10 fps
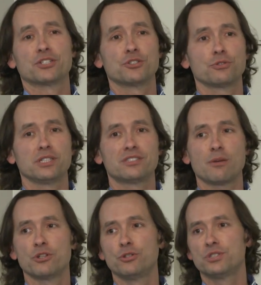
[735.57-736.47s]
She's really
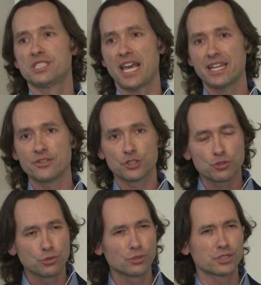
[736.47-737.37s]
someone who's taken the
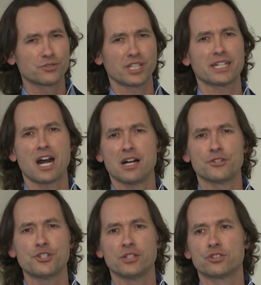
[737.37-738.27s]
tools of
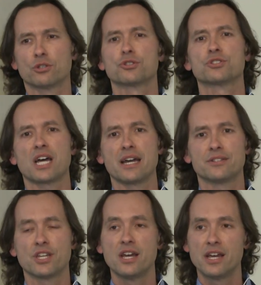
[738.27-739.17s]
psychology and social science